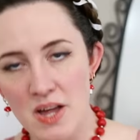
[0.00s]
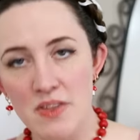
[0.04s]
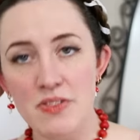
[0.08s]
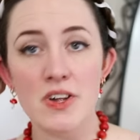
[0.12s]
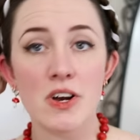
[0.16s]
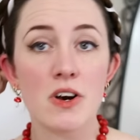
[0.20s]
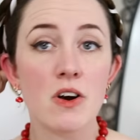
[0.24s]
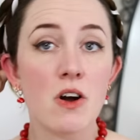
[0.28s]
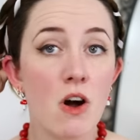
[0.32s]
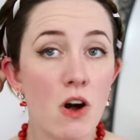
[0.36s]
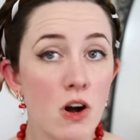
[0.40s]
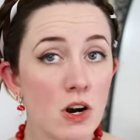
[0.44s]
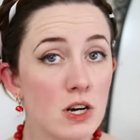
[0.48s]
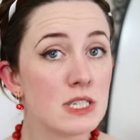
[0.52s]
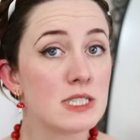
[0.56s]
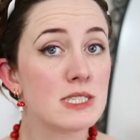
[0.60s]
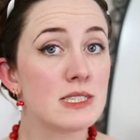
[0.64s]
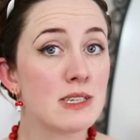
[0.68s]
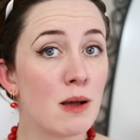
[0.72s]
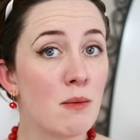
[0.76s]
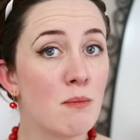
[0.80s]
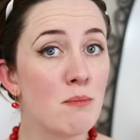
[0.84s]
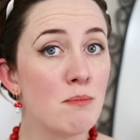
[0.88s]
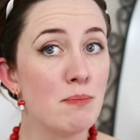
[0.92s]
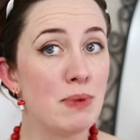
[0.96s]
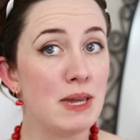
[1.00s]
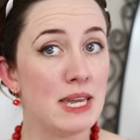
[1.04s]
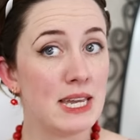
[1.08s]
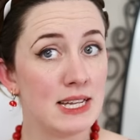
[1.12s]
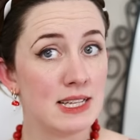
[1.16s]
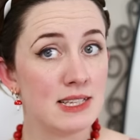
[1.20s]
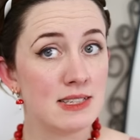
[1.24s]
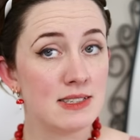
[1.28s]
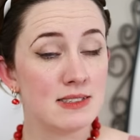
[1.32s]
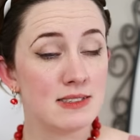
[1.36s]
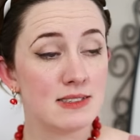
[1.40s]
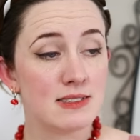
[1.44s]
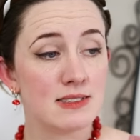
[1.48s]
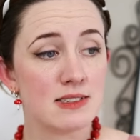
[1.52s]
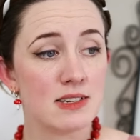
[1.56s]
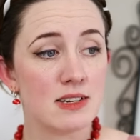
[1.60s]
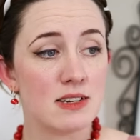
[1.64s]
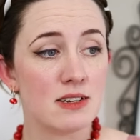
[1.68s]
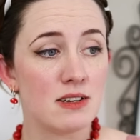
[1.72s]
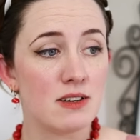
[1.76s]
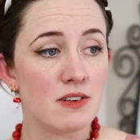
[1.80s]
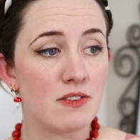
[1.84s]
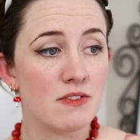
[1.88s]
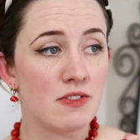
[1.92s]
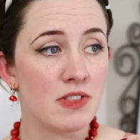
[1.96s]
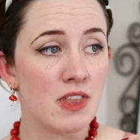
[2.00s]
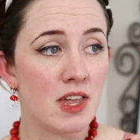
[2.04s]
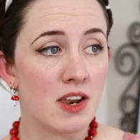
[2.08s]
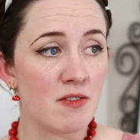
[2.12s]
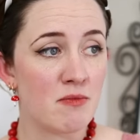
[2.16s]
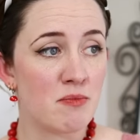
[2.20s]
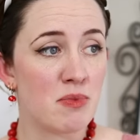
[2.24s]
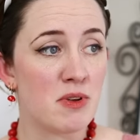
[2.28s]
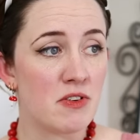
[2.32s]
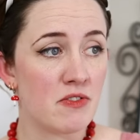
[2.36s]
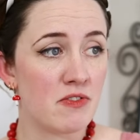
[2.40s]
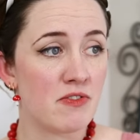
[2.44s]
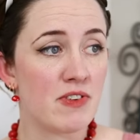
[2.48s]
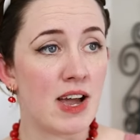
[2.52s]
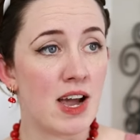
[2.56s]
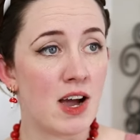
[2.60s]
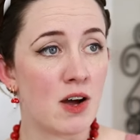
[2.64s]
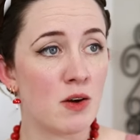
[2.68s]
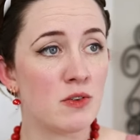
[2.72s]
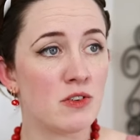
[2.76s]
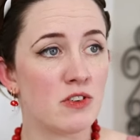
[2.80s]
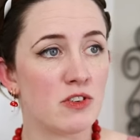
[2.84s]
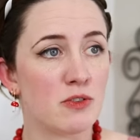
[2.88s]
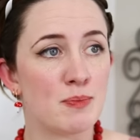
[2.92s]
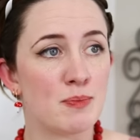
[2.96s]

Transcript: There are some pins that have been found,